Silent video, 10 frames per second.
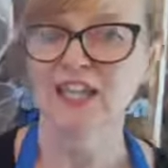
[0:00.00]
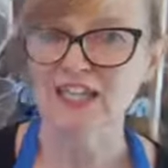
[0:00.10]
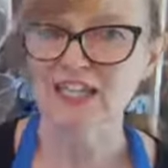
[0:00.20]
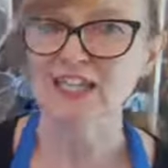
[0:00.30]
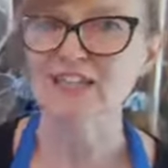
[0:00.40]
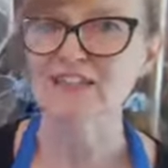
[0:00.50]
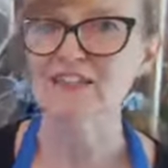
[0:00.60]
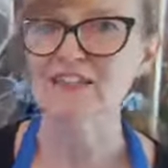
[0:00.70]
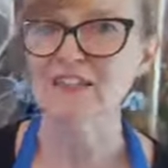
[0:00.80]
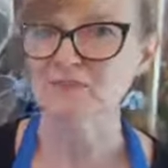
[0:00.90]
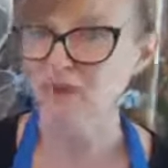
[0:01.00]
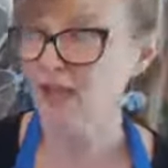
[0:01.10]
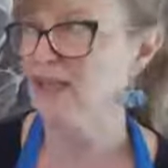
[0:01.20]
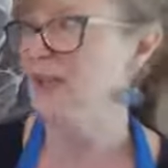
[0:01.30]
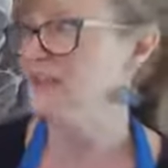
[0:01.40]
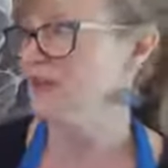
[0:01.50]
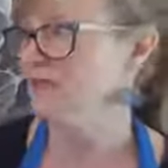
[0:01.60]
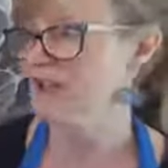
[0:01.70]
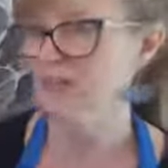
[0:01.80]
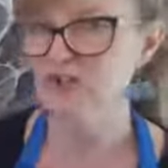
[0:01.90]
It is, in my case,
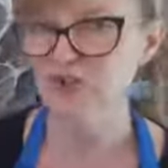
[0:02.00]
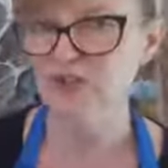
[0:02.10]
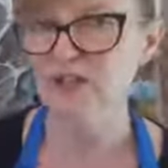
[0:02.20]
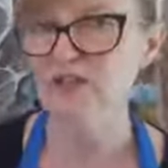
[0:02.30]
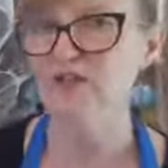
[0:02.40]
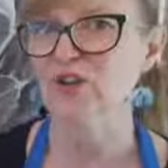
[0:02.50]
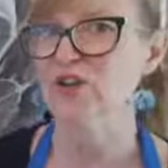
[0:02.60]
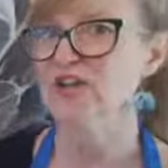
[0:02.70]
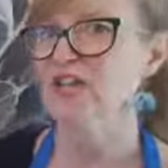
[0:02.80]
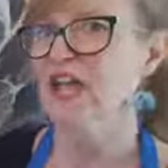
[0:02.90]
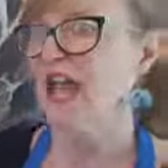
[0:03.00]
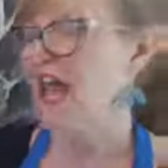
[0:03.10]
I've done a drawing first,